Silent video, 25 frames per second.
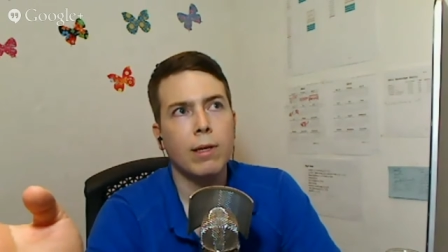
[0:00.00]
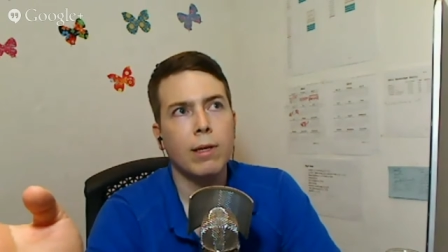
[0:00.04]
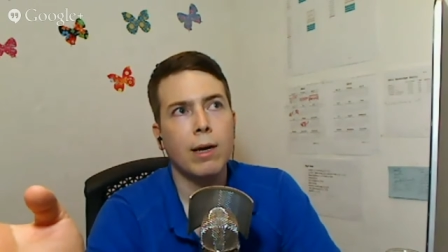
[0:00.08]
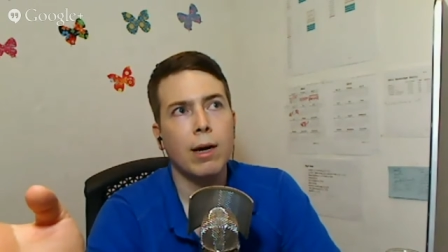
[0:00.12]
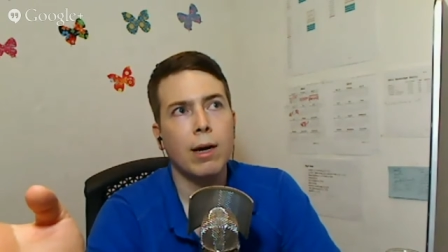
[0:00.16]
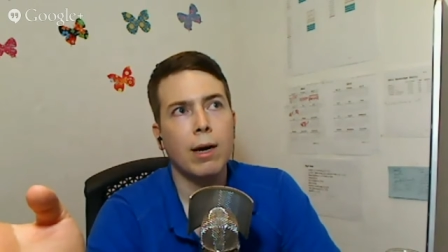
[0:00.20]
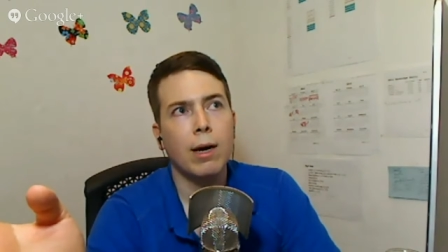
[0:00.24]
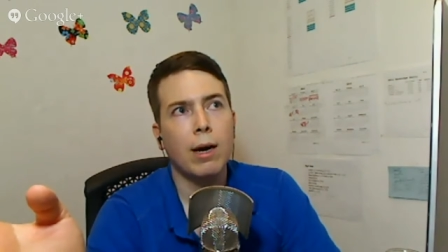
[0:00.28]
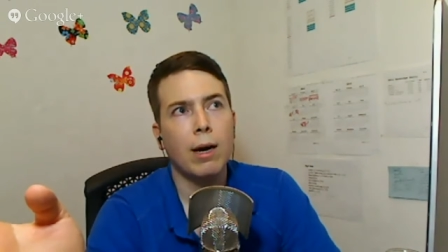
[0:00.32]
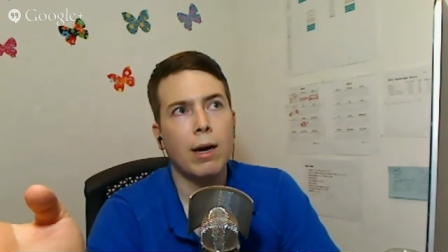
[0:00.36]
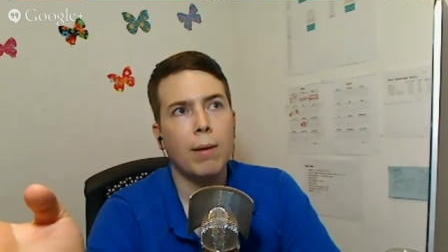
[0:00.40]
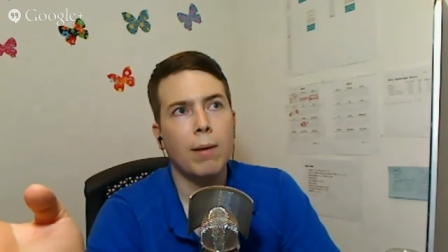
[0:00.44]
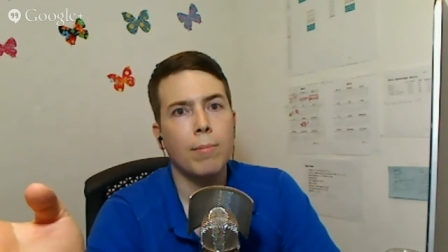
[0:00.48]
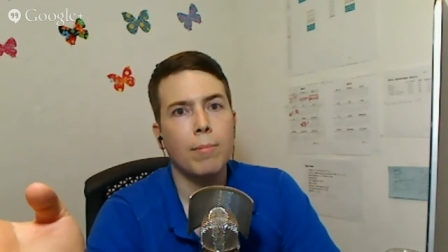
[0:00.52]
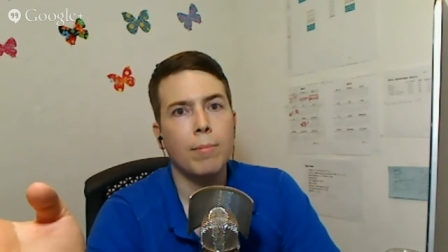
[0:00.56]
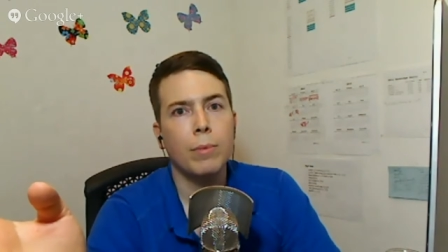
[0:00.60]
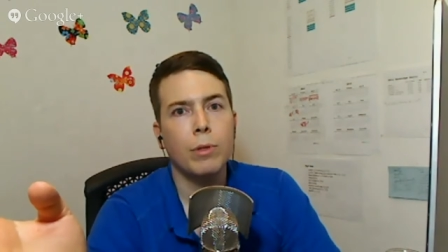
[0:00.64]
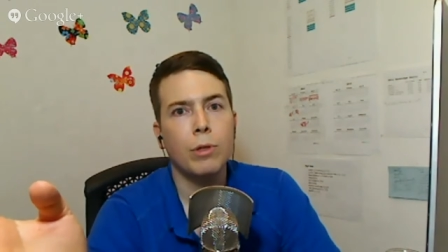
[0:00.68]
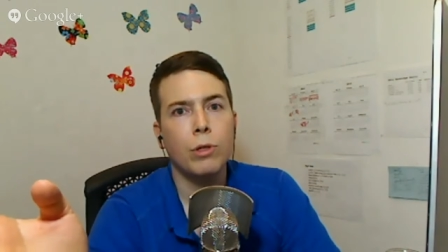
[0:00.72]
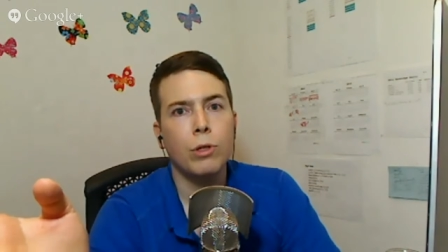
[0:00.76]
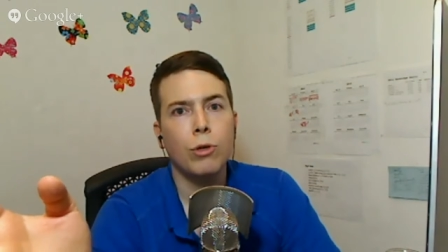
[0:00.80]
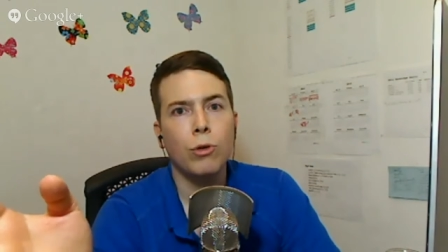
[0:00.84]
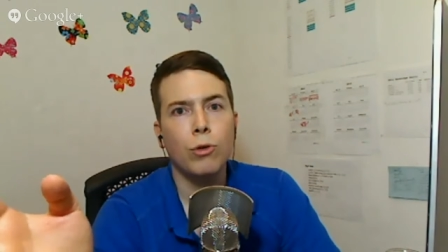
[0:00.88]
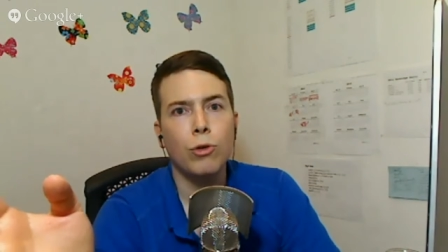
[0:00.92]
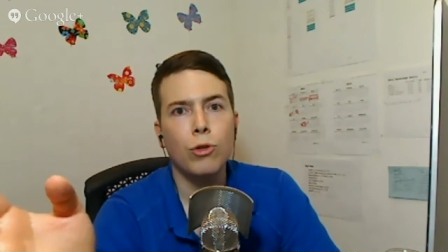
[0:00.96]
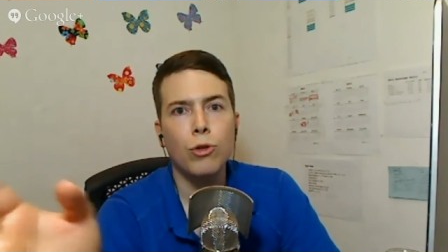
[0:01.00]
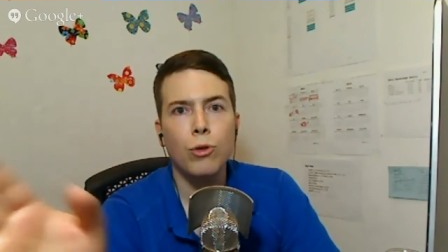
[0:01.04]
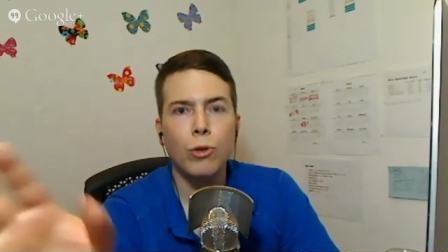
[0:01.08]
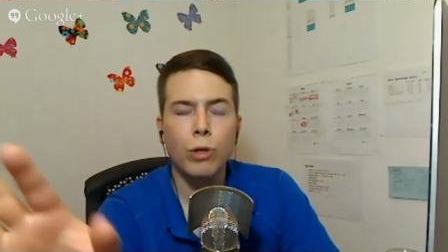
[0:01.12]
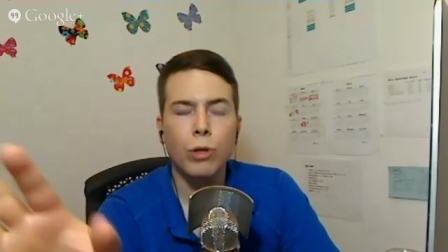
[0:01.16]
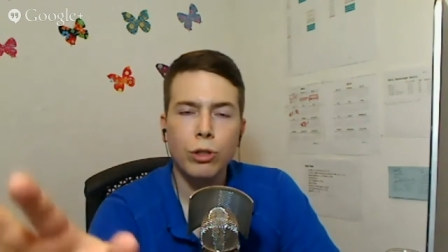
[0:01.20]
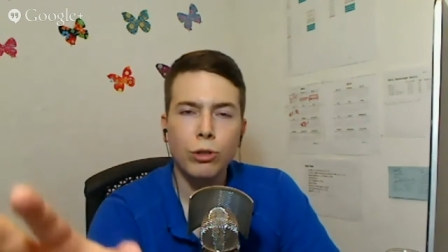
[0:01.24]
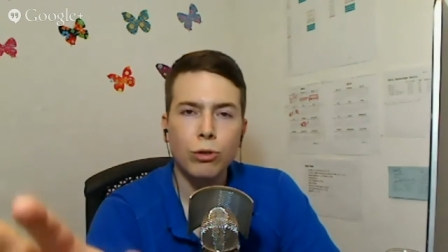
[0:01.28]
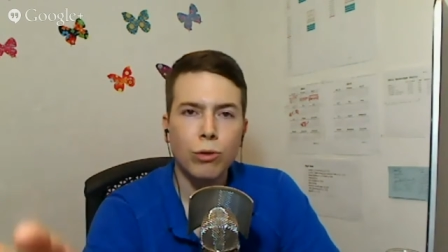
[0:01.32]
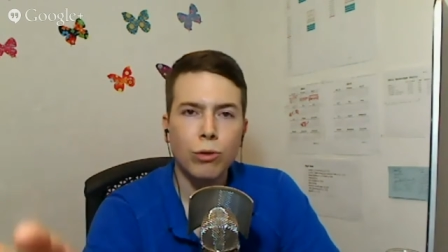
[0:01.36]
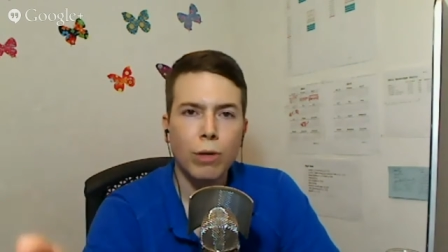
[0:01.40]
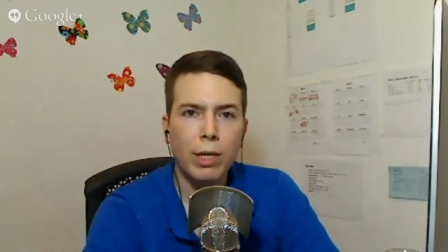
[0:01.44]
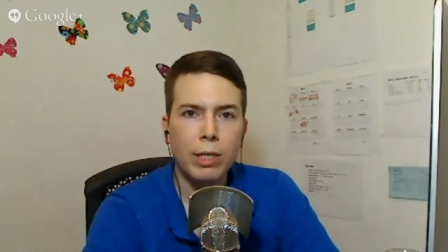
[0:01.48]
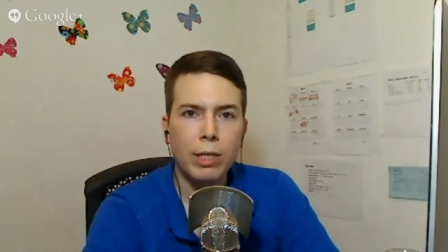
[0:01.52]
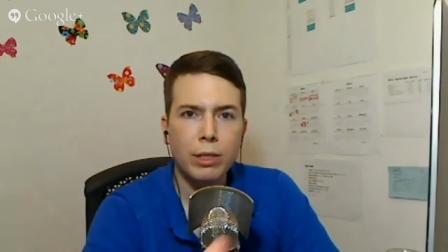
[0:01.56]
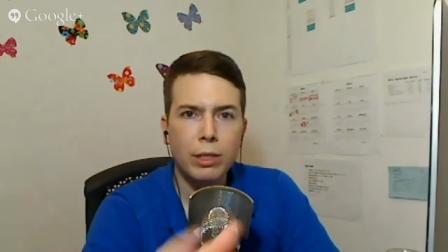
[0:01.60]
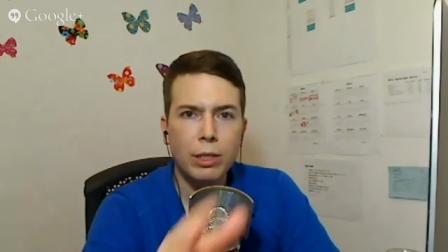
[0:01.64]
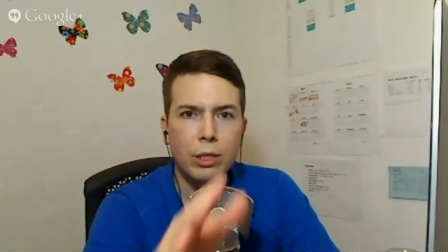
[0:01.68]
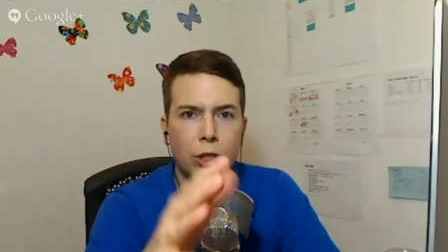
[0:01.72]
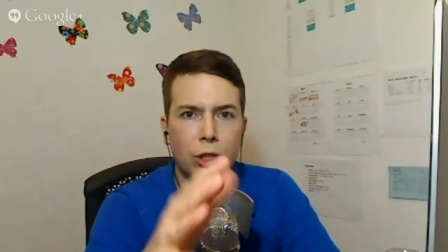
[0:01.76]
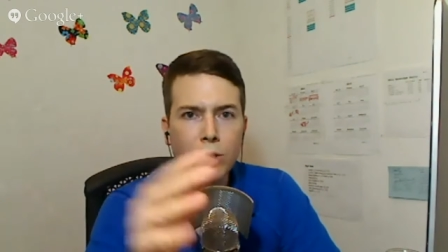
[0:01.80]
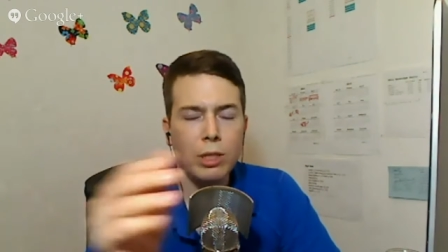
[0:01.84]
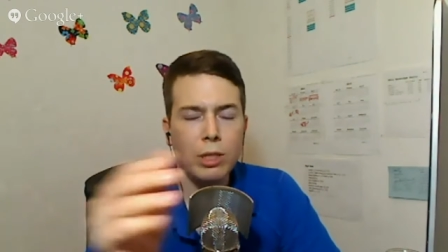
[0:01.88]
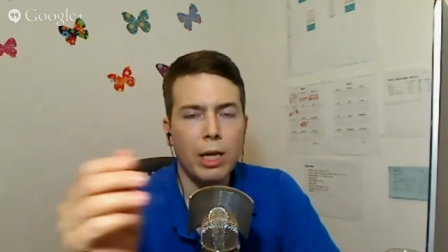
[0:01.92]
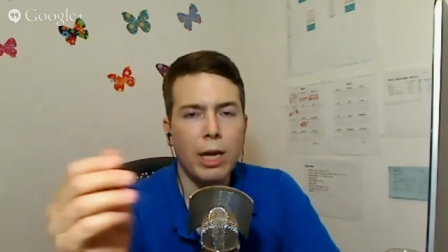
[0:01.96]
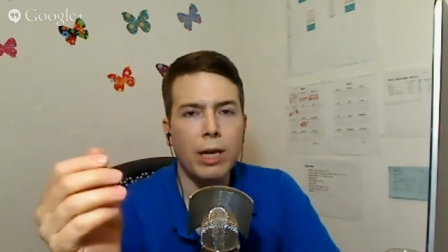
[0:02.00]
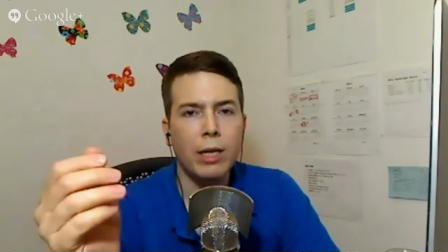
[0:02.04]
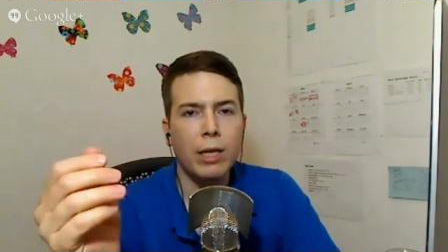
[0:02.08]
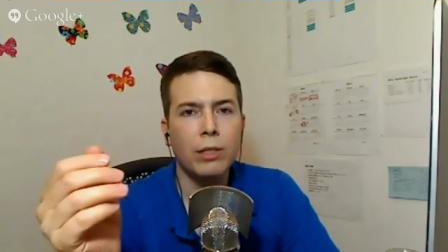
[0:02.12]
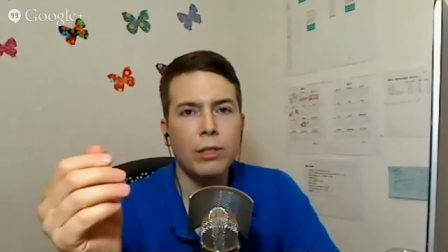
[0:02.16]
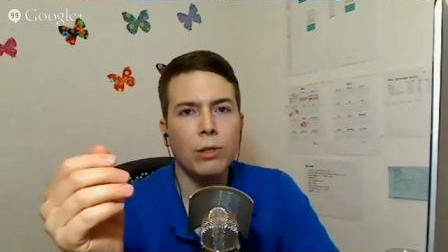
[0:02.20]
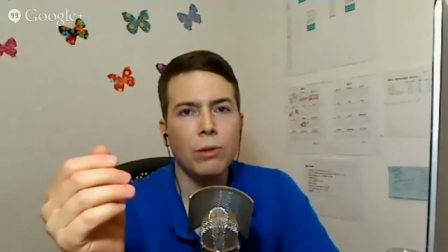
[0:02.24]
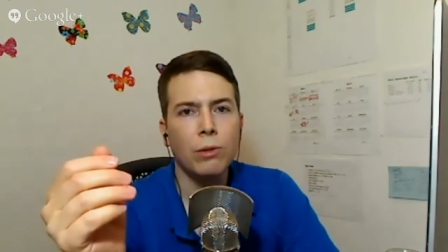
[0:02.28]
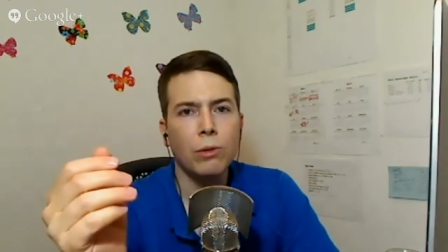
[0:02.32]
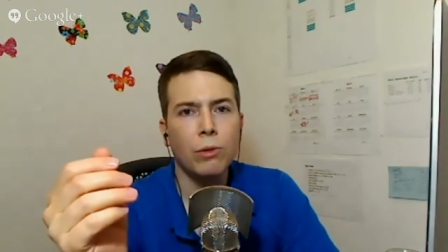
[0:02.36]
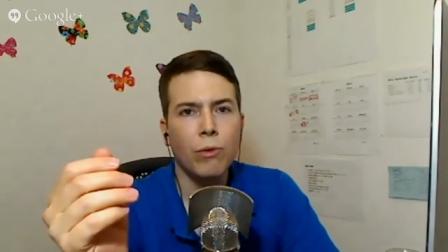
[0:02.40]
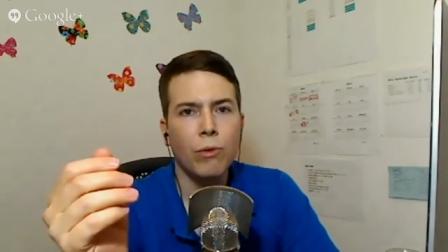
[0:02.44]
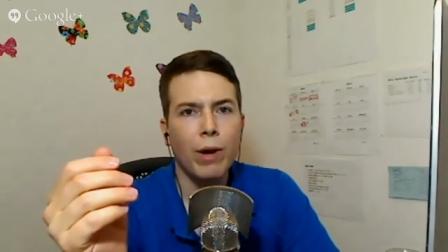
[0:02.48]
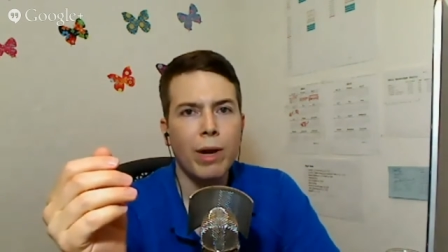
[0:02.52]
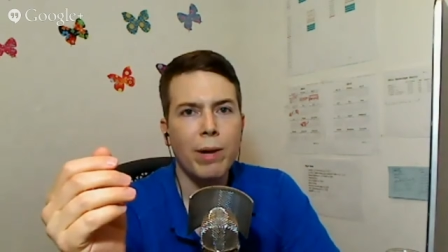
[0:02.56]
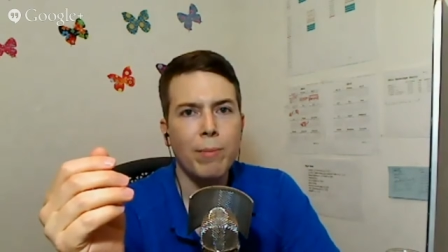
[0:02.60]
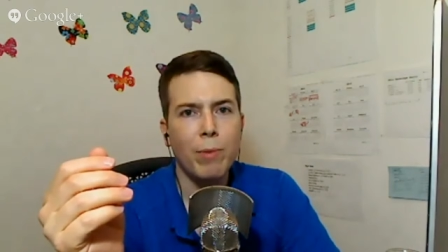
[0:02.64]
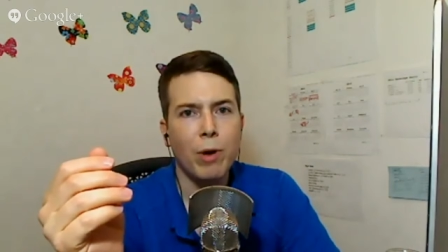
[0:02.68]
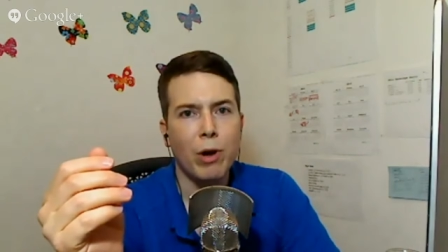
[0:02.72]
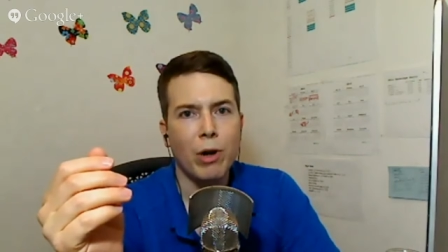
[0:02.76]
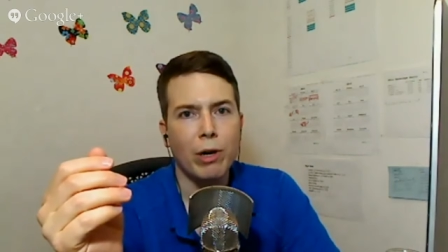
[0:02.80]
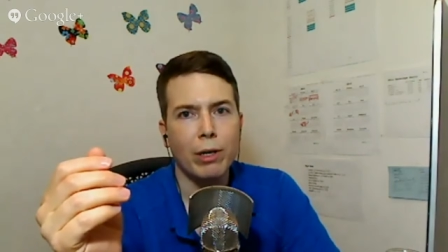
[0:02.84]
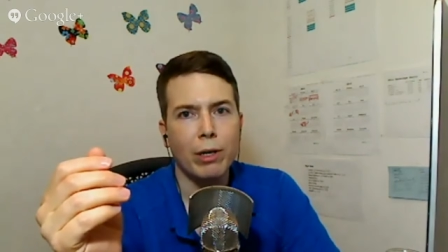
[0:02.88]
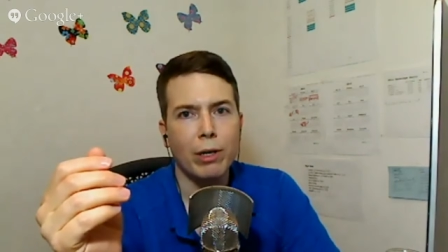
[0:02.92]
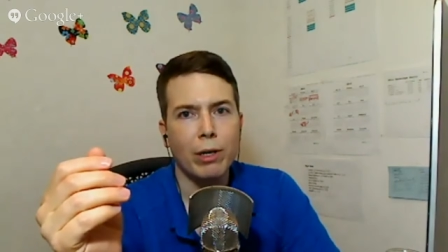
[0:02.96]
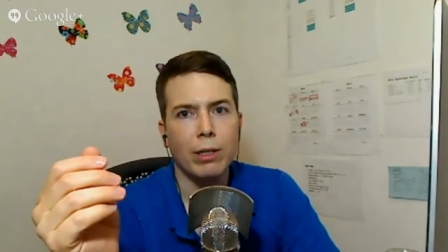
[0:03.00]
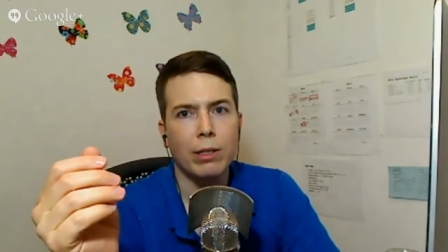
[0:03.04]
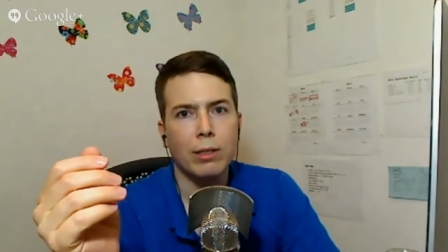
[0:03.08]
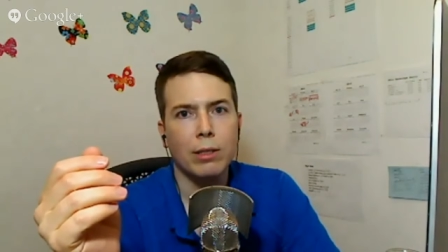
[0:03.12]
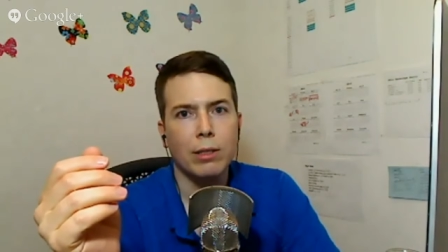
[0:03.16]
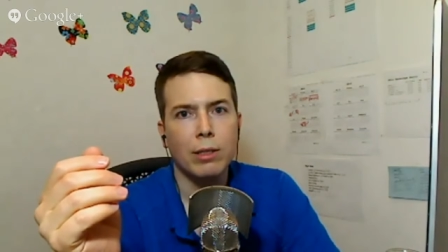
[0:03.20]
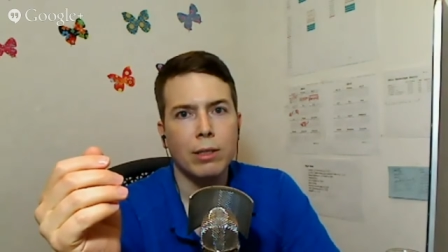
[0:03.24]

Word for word: you know, you can transition that into the gray market.